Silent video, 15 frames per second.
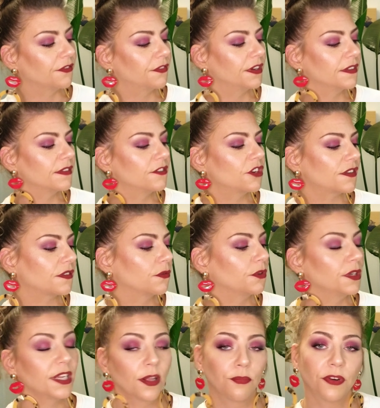And its suggested
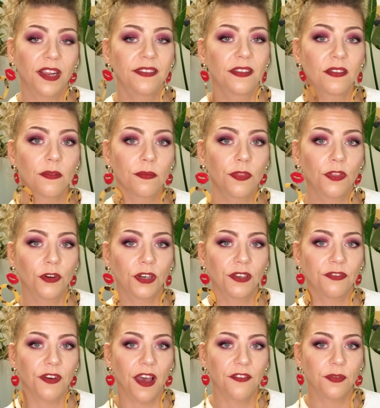retail price is
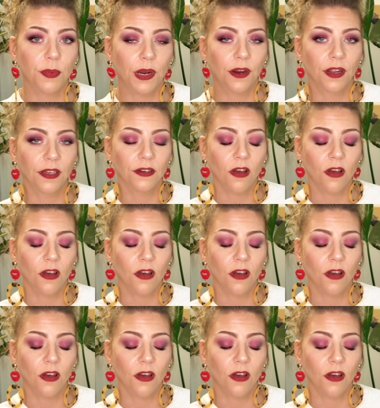$35 American.